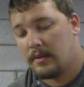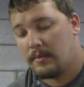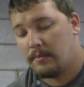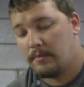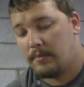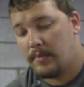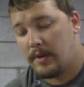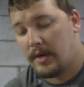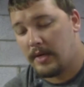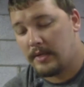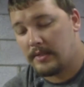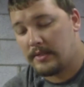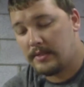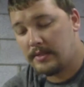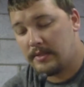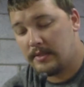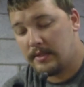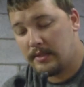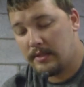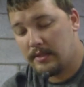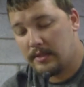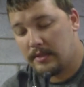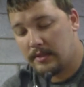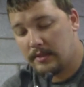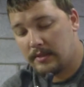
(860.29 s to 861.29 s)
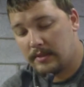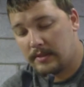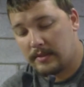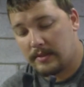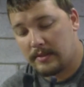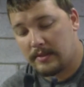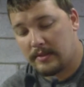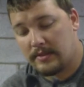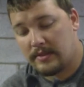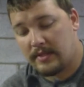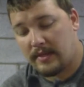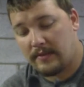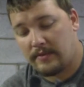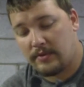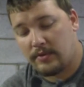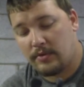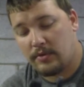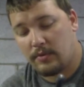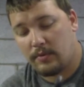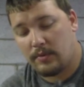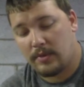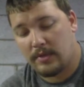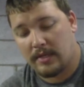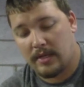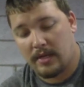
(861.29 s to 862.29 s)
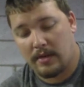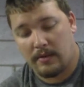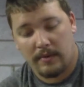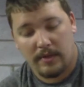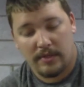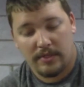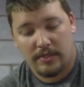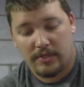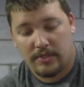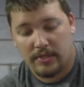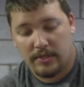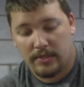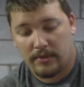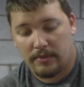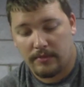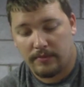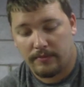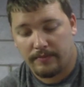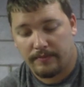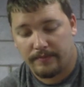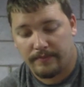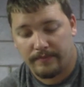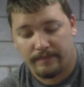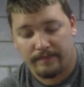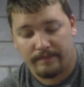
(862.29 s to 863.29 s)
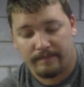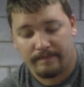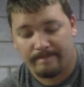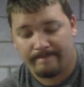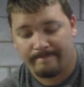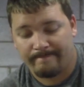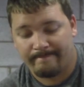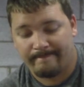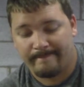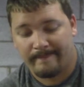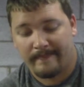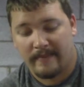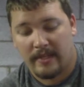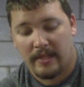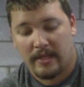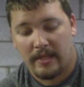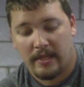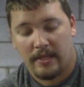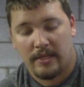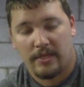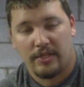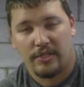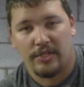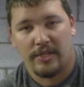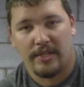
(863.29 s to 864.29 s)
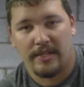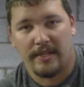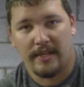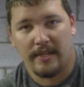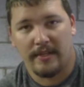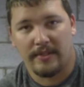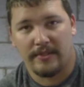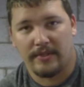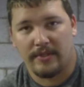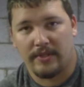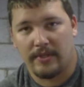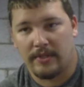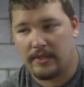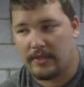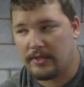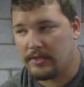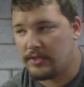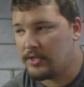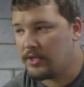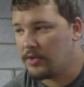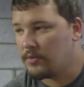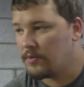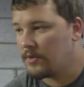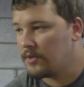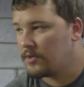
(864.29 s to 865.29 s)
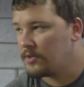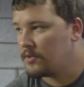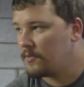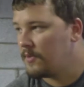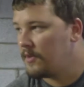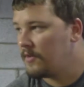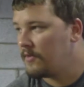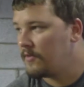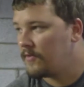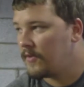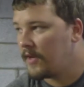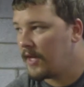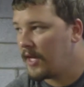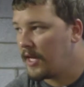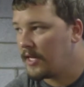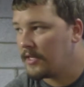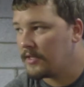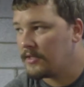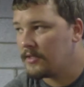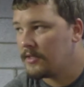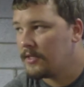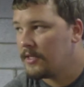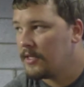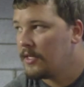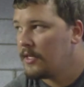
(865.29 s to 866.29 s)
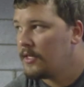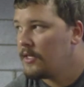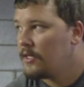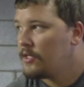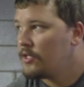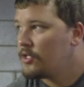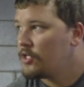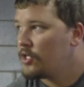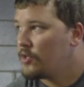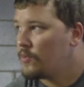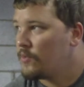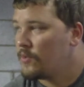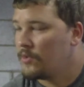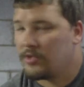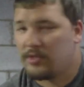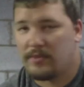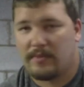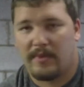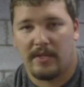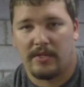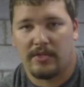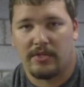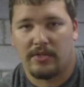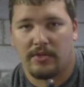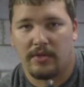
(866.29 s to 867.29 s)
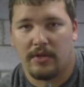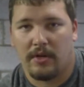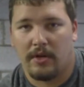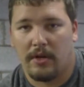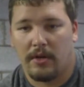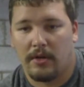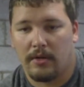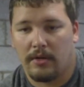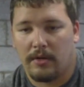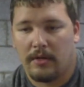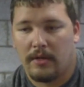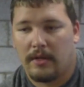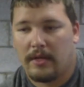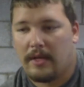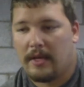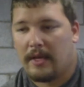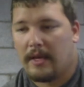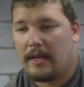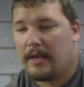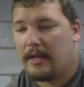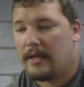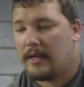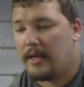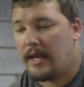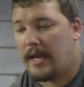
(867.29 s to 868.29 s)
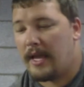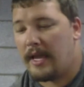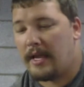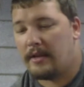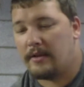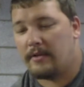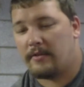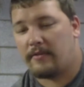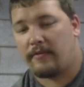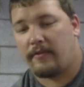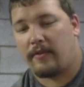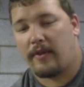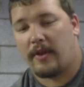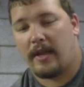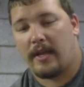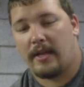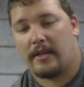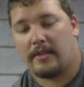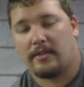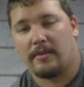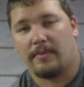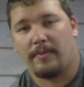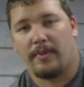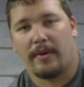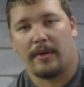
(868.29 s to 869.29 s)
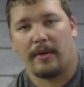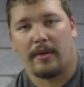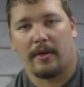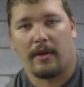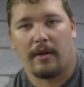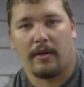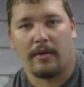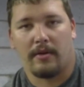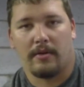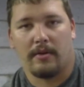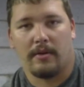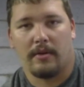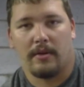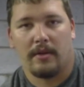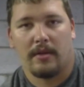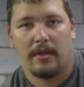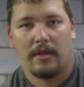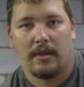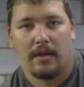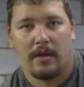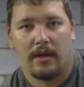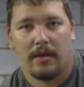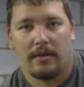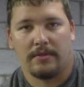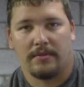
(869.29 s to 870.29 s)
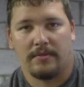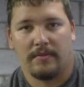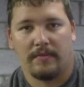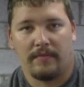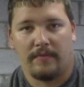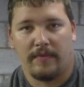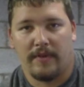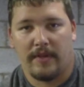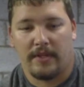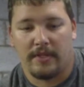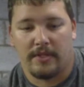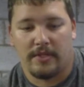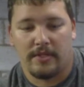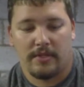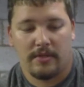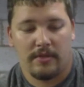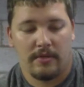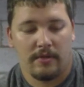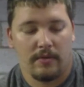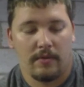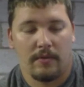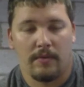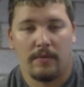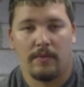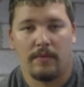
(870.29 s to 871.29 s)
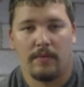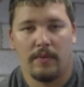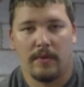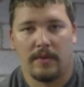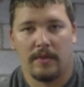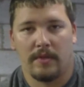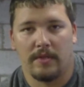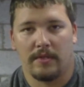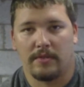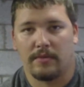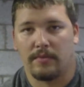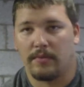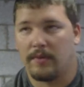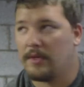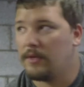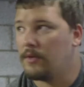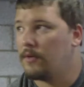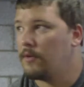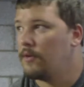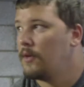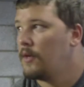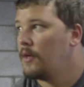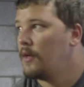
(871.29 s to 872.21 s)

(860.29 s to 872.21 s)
But 7:2 gear ratio, she does good. She reels them in fast. She reels them in strong. Ain't afraid to put a hurtin' on some fish with this reel.